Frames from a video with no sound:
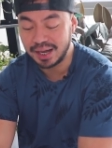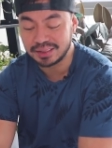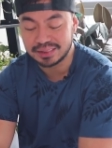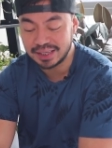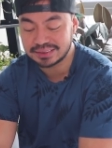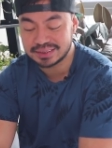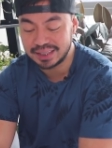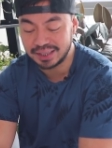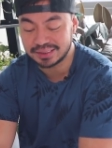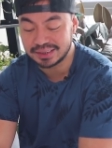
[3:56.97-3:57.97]
let's
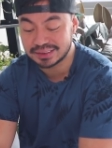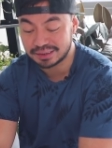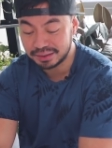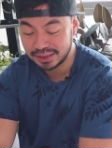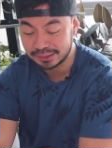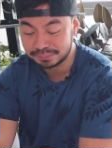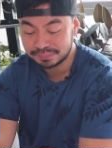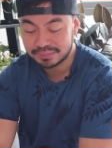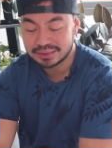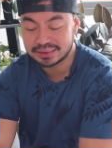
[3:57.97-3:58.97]
get this started.
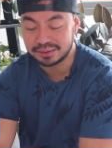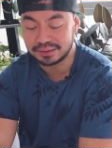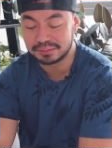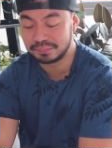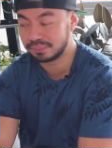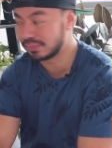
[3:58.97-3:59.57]
So